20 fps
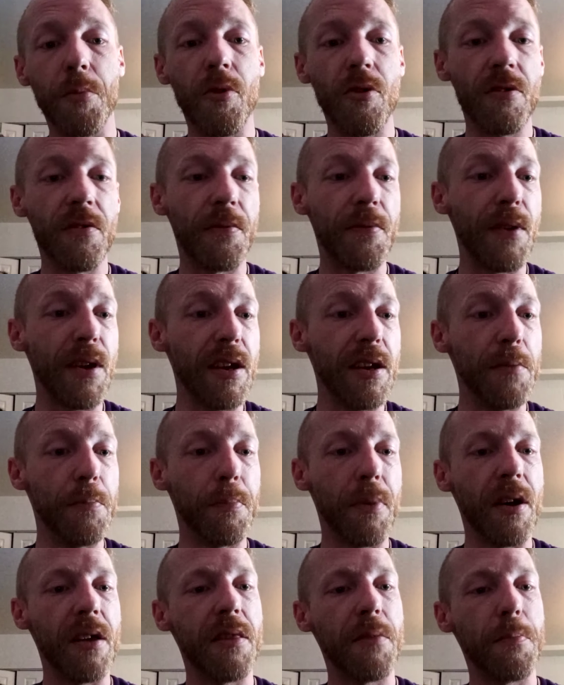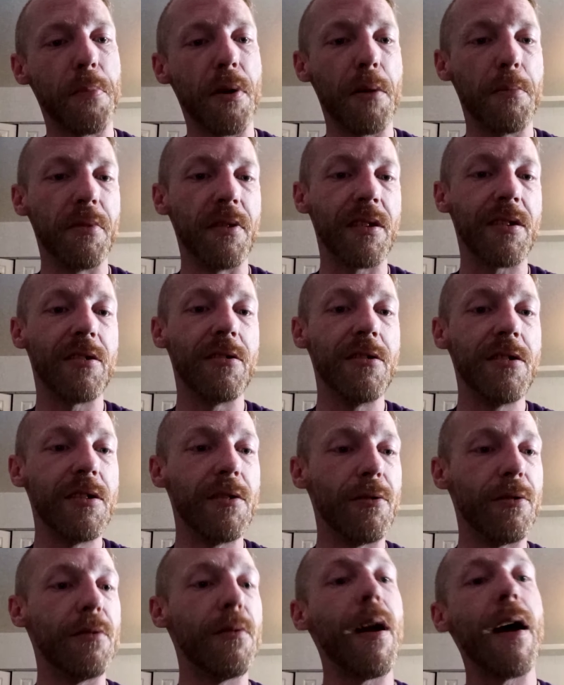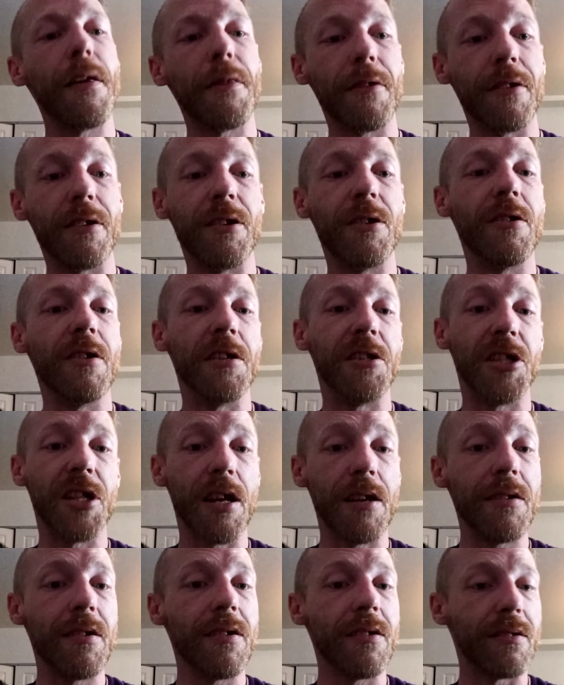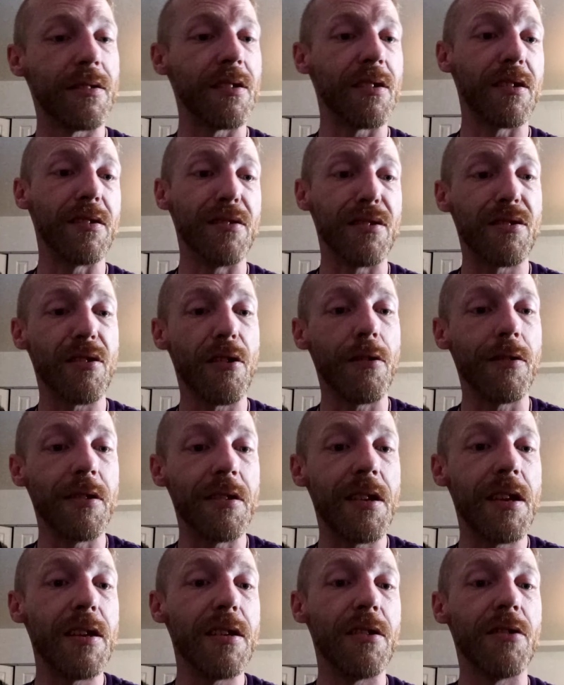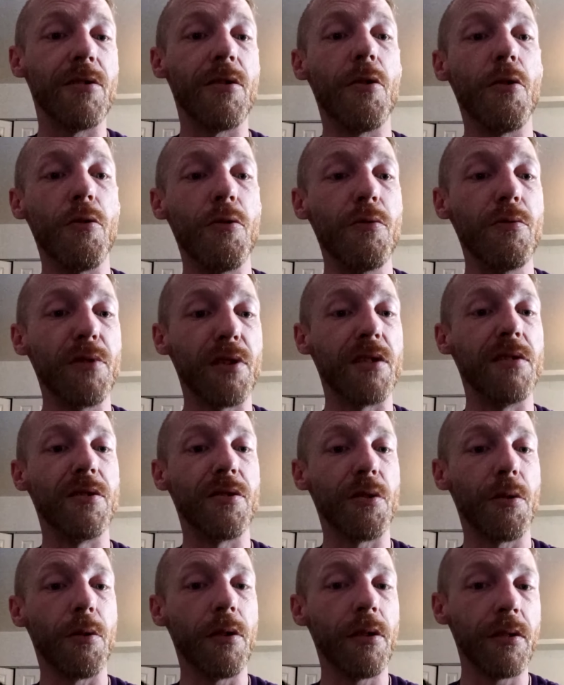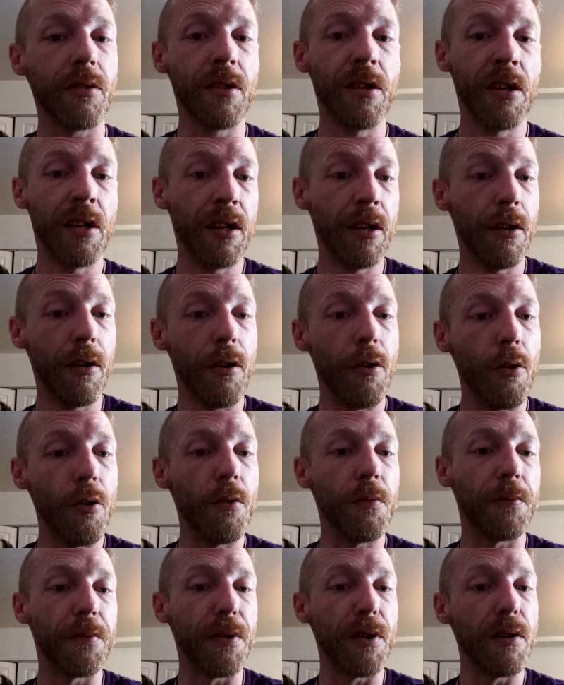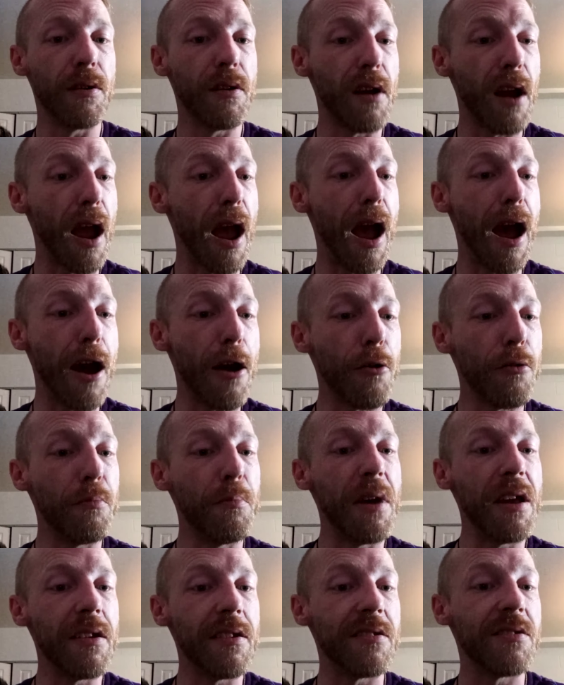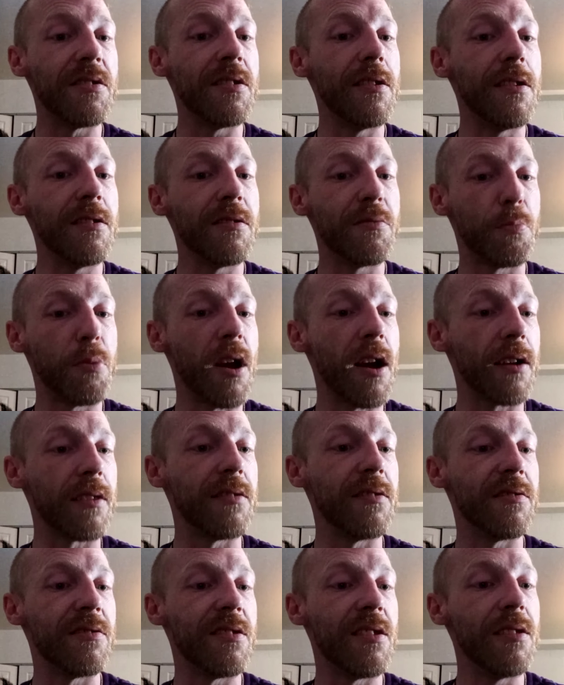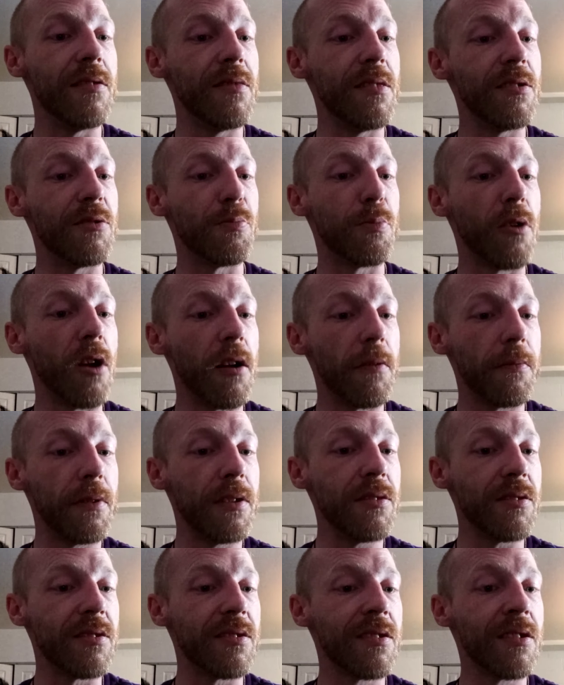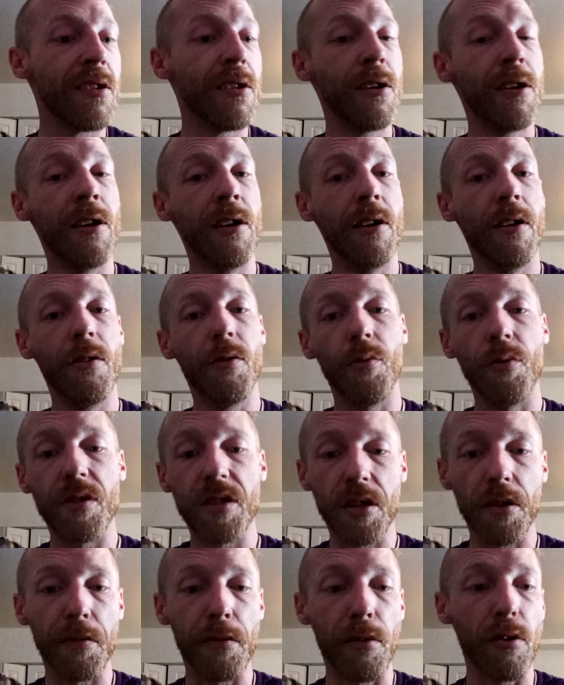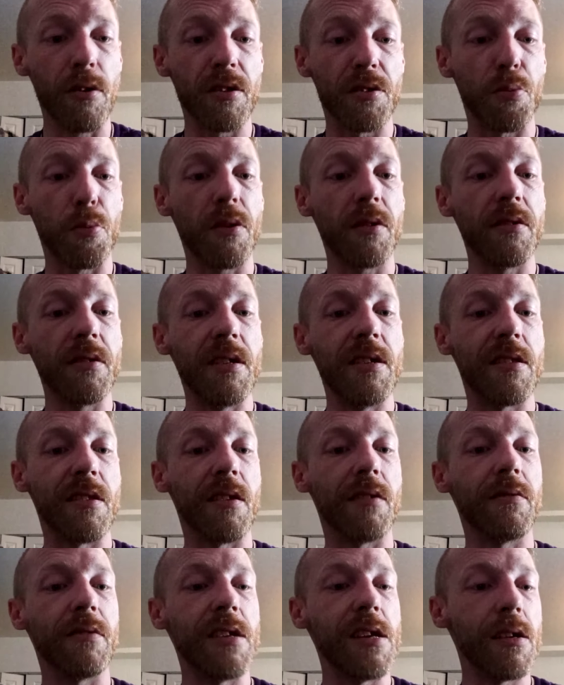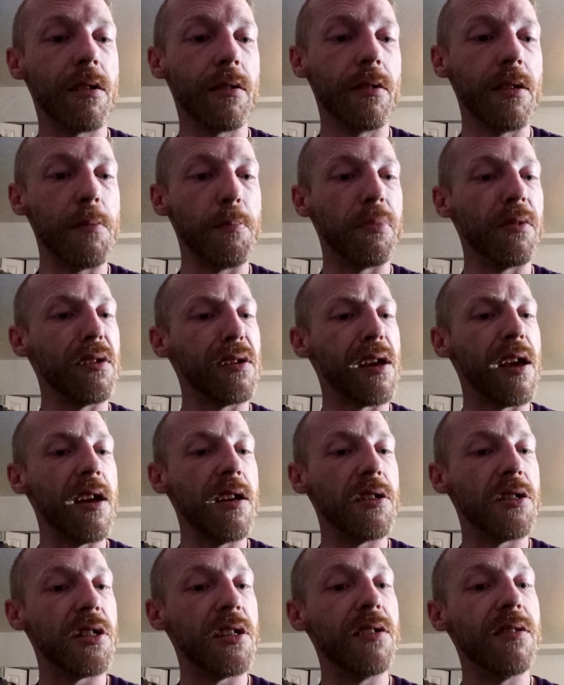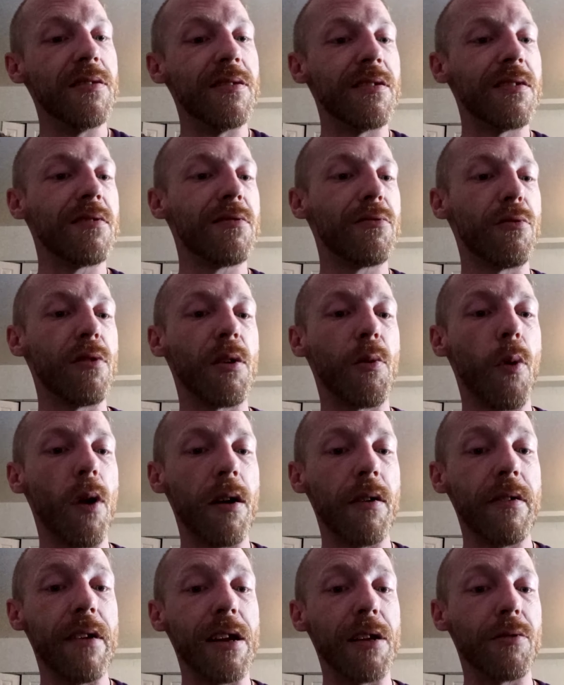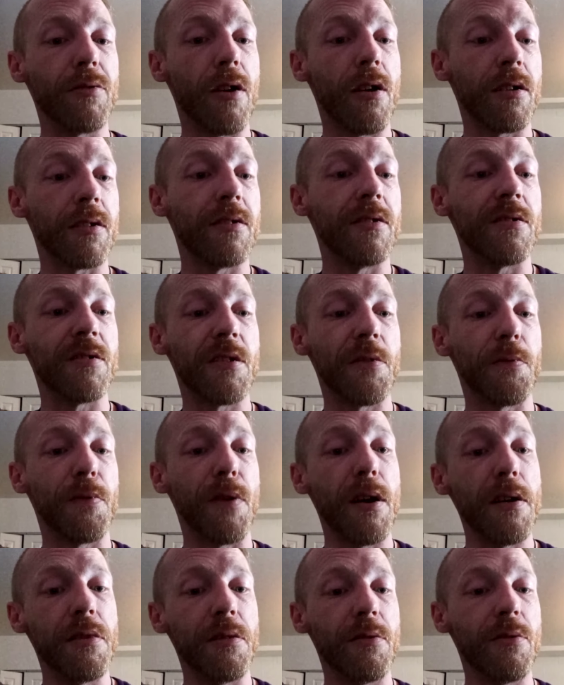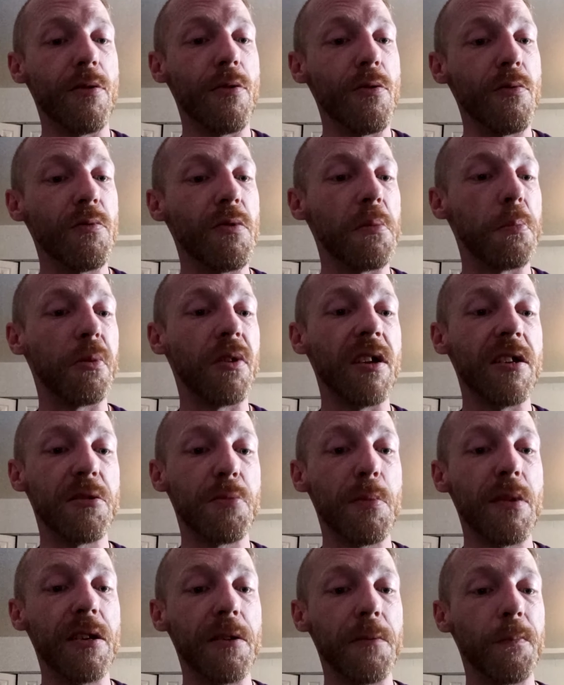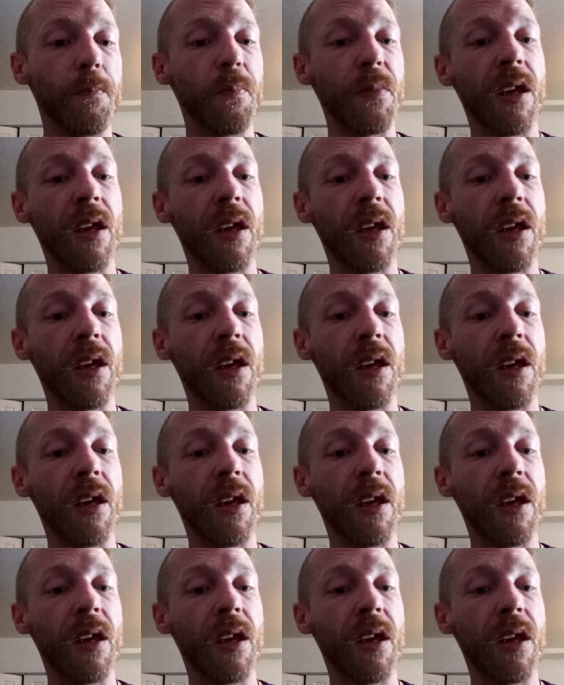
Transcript: motivated by the public good, or rather your agenda to consolidate your own control over how medicine is practiced in this province, which of course will lead to legal implications requiring doctors to find their own replacement.